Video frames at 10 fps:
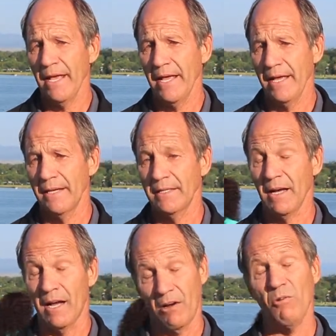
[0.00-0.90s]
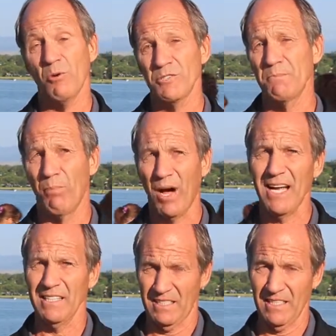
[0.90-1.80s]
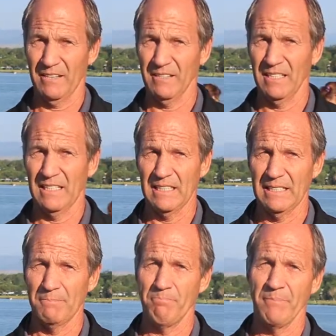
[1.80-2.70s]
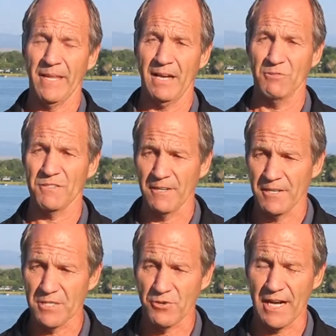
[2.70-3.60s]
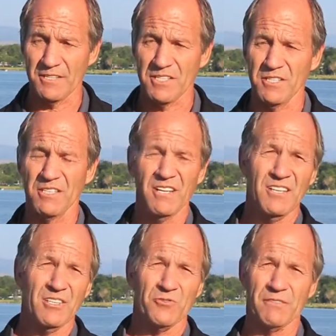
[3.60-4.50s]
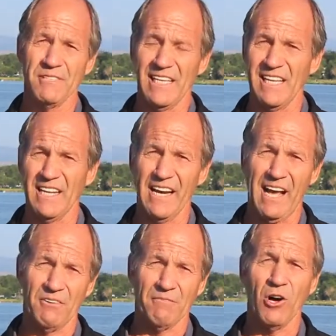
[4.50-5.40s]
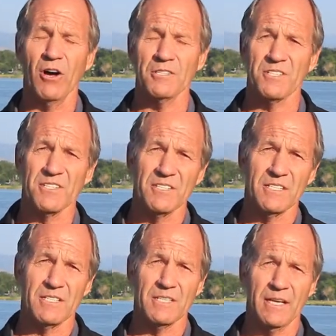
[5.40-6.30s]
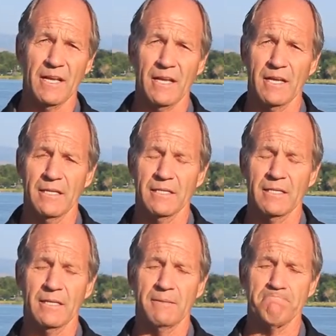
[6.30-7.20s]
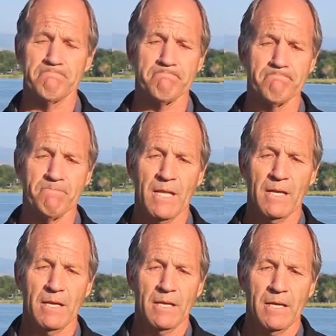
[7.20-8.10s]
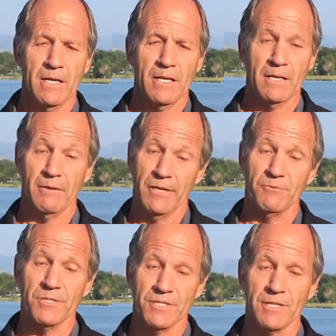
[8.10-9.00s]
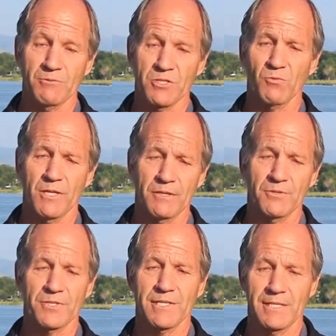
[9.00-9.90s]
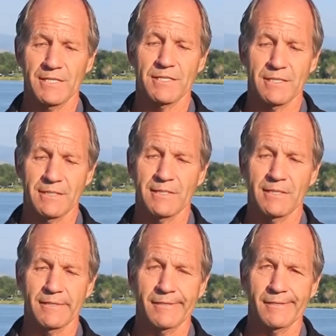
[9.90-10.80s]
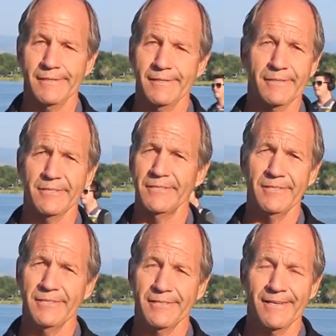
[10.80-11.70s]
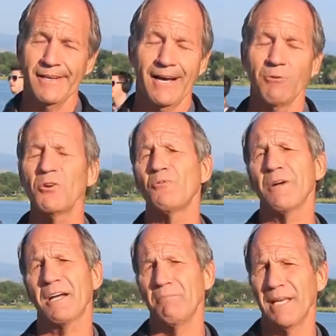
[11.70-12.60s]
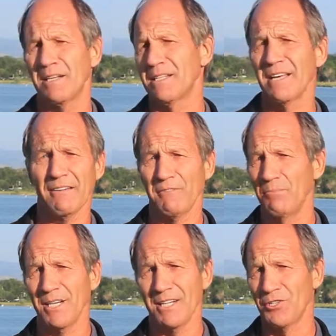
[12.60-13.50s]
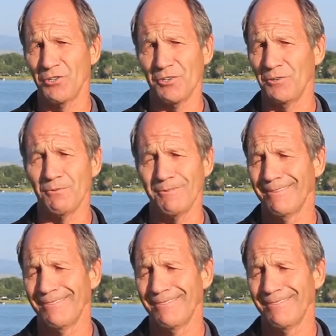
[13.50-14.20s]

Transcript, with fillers: And I almost bought it there. Um, I was very drowsy, drifting in and out of consciousness. And um, you know, it was it was one of those things that uh, you I wouldn't recommend it to everybody to do.